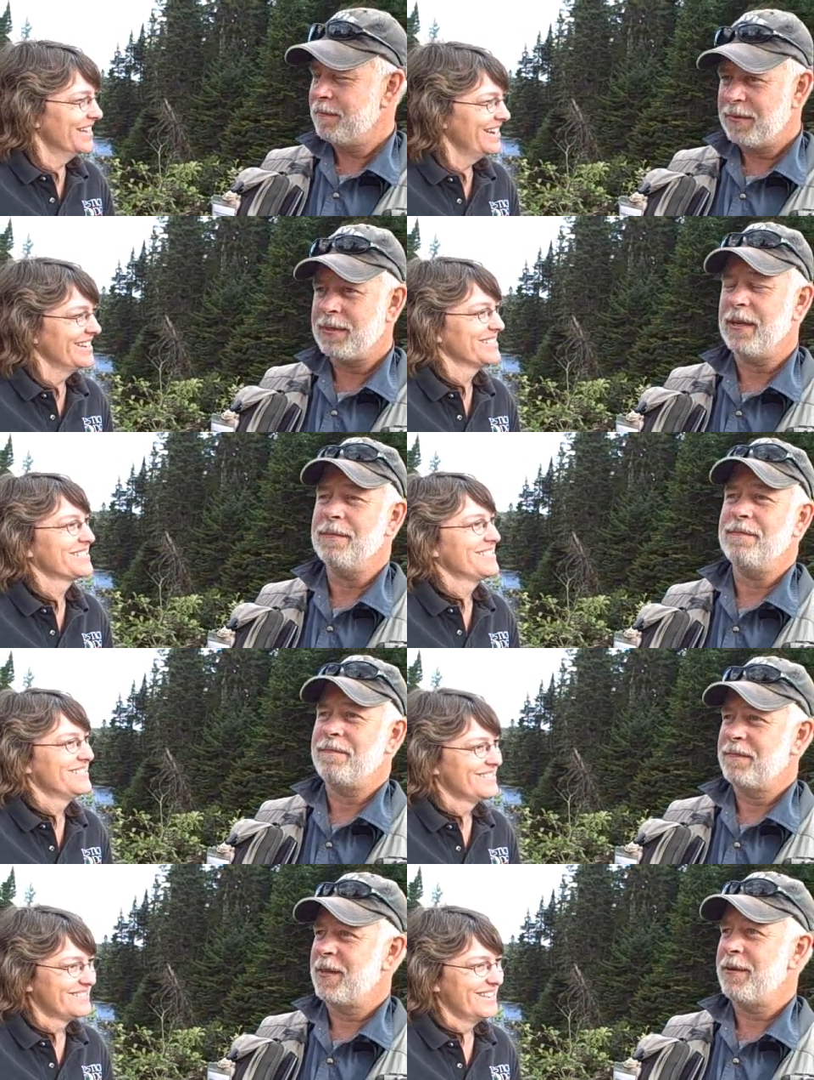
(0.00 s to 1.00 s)
Speaker 1: Nice.
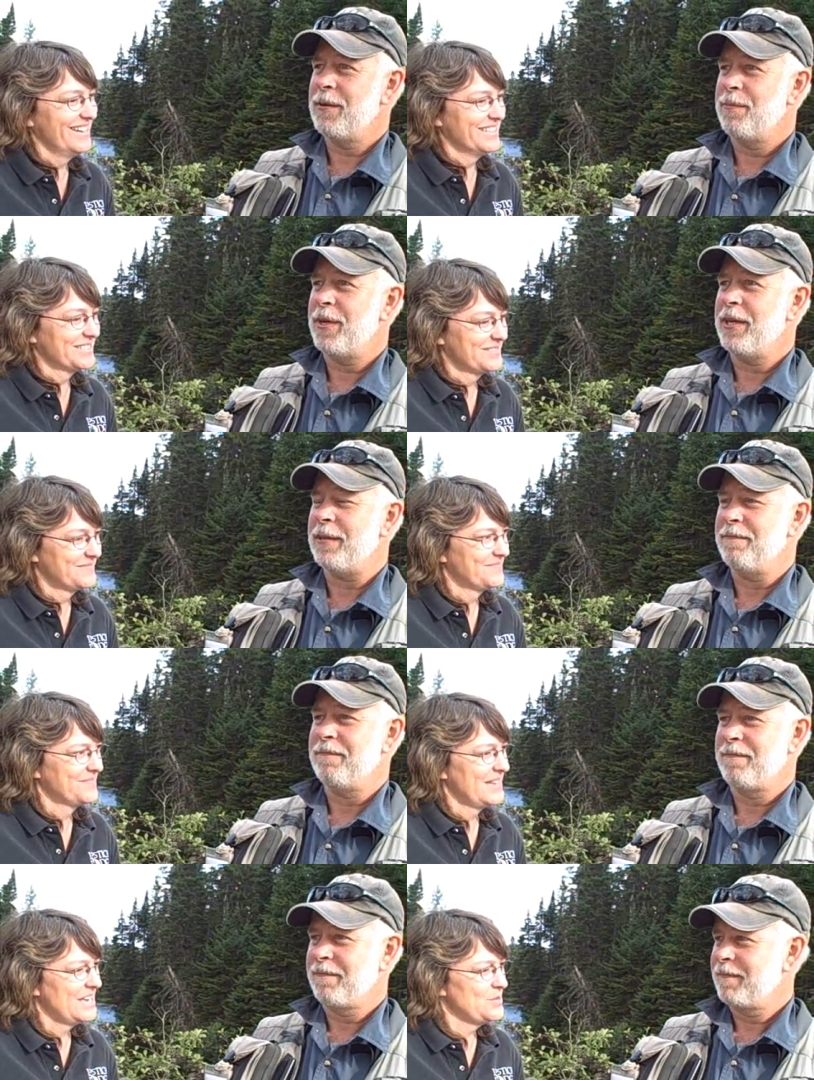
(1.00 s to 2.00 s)
So, nice. Pretty good.
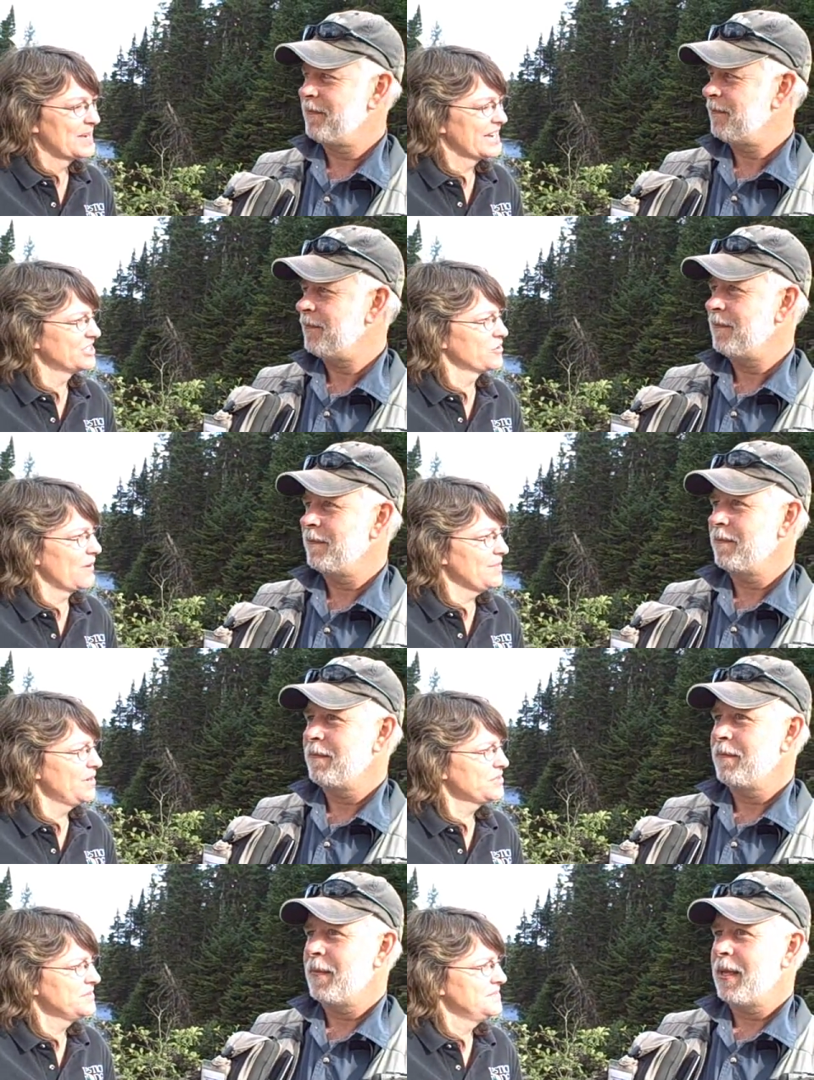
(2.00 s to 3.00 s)
And you've been catching
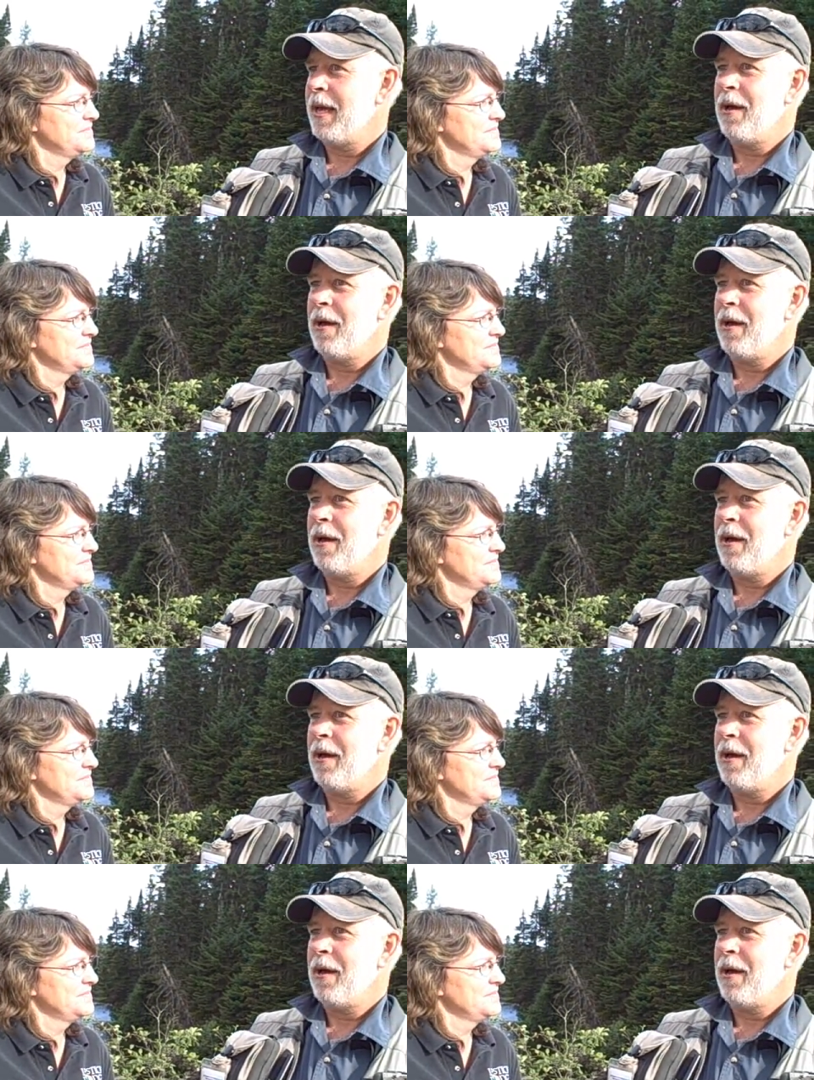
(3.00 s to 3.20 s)
rainbows?